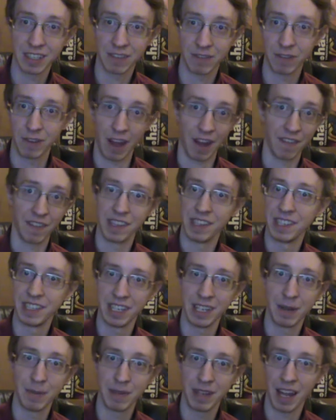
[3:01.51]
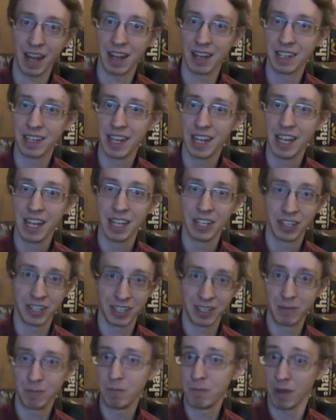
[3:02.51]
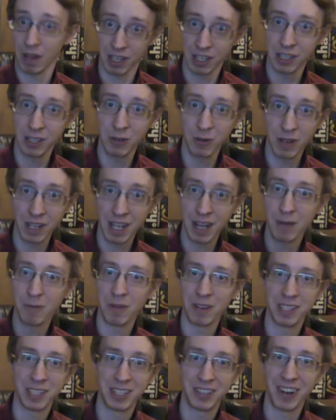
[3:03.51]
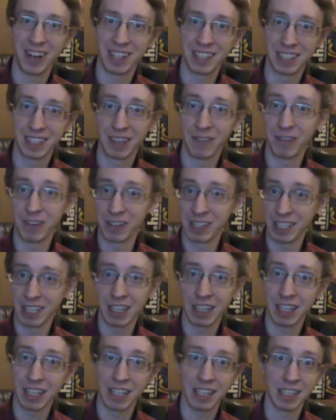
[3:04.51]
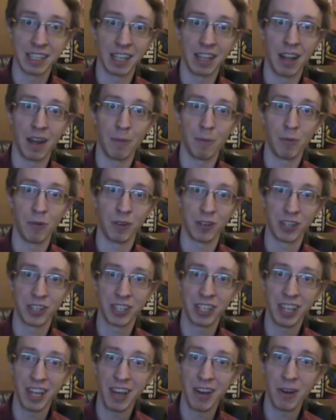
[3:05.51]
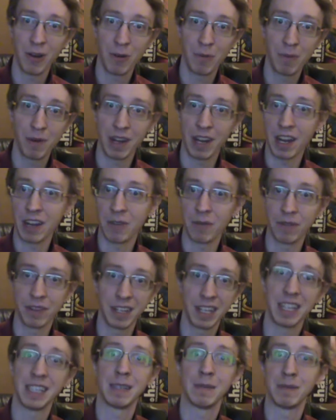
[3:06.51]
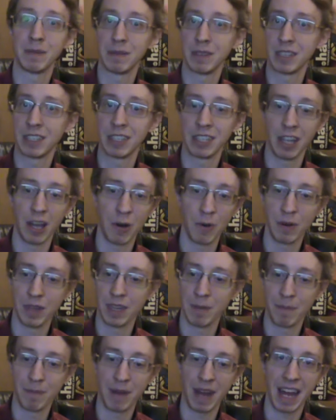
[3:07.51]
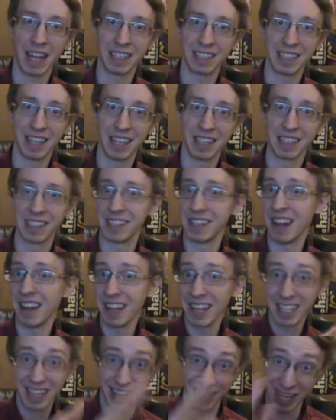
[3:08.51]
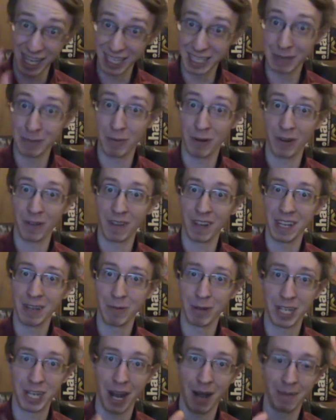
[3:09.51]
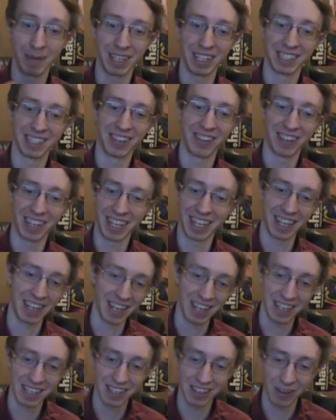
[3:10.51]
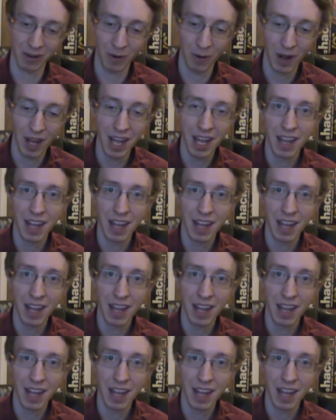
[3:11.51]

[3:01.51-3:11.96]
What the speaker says: If you haven't seen them yet, I do again want to stress the first Alien is a lot more slow, but I don't think it's slow in the bad sense. Not like this movie, which I'm going to start getting into.